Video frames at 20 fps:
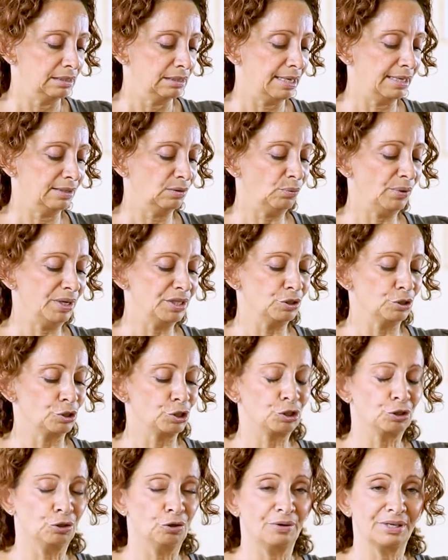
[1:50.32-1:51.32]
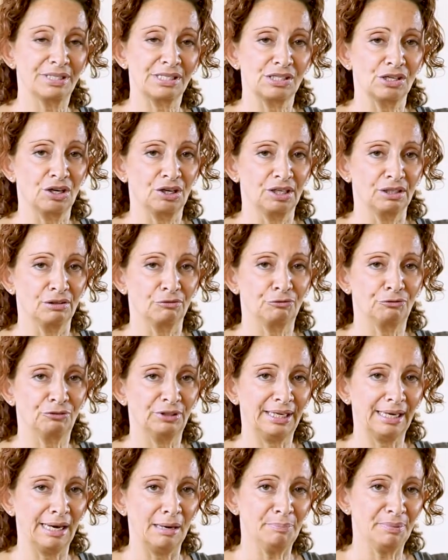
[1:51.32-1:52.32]
And when you're sure it's not going to
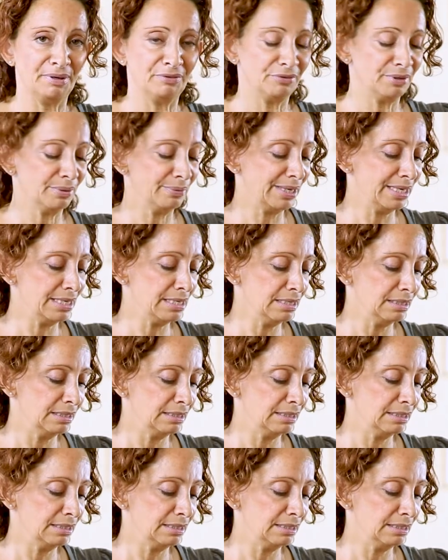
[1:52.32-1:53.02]
flick up everywhere,